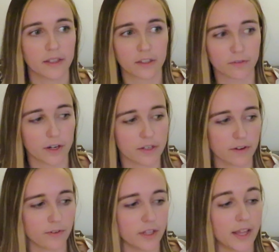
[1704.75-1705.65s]
Like, they're very
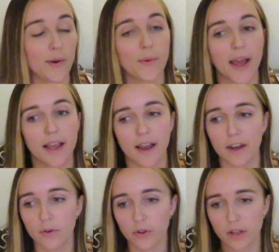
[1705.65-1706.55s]
different in that way.
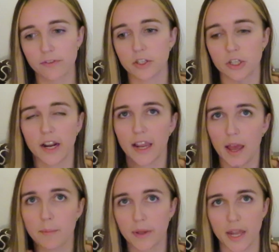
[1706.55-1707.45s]
I don't know that for sure. I
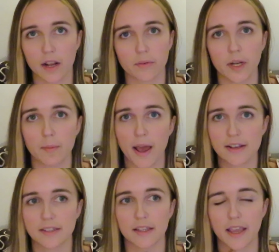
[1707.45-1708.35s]
am planning on reading
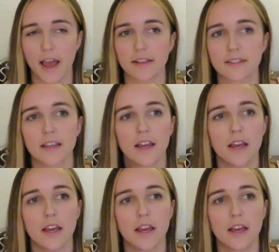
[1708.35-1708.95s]
Max and the Cats